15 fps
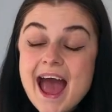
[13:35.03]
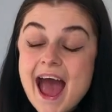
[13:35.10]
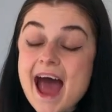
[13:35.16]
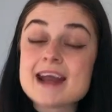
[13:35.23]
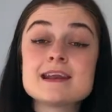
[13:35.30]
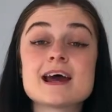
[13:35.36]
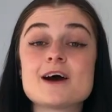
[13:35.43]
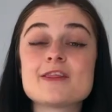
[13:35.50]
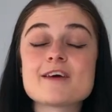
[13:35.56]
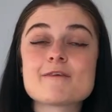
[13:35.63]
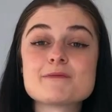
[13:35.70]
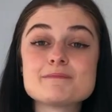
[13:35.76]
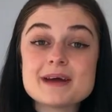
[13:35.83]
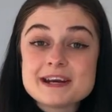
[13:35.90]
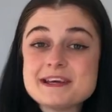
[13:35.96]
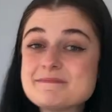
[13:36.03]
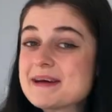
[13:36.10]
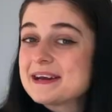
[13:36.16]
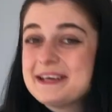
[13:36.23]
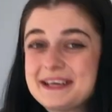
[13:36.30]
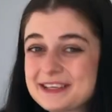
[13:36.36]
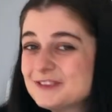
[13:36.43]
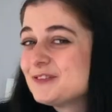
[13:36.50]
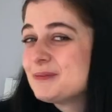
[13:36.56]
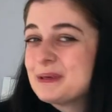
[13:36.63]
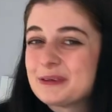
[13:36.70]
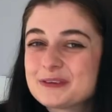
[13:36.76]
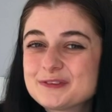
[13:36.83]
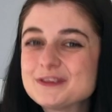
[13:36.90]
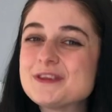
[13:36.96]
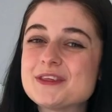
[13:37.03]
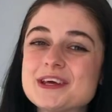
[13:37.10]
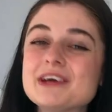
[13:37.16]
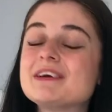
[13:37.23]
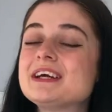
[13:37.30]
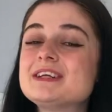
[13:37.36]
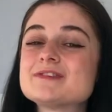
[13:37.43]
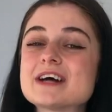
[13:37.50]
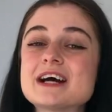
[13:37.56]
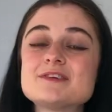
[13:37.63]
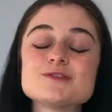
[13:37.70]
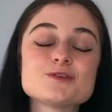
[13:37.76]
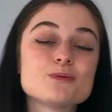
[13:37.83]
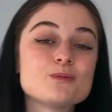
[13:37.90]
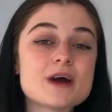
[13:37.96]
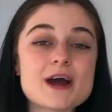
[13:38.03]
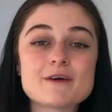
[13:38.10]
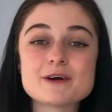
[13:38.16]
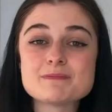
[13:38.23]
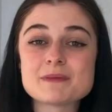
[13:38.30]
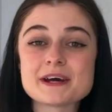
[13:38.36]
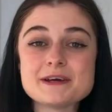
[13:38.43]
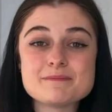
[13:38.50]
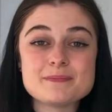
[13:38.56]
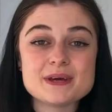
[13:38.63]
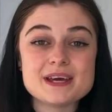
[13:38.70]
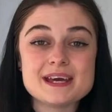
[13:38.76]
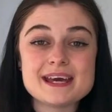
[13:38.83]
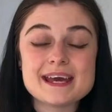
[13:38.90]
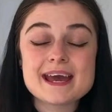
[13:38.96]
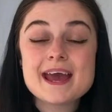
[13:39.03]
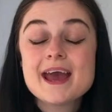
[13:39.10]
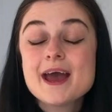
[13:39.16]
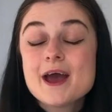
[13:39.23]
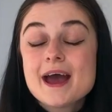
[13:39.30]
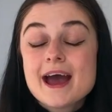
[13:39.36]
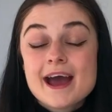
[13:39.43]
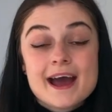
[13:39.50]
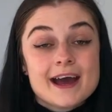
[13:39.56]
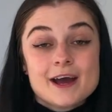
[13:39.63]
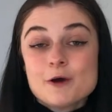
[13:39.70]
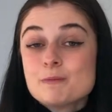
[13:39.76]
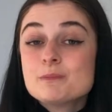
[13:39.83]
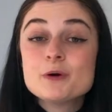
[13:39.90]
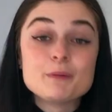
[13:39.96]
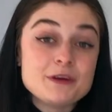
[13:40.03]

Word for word: and now there are many, many conspiracy theories as to where it might be, but